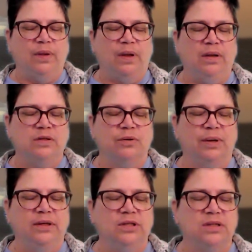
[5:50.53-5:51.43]
And so
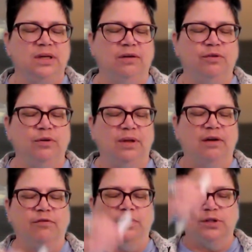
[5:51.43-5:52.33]
I just give you
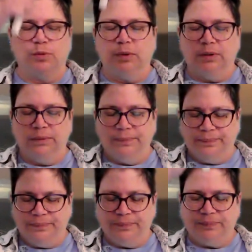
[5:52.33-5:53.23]
that visual
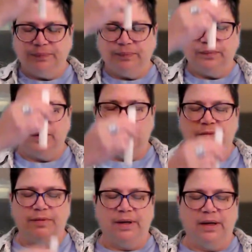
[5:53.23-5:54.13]

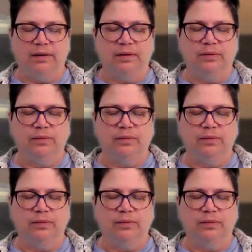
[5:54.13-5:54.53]
of that,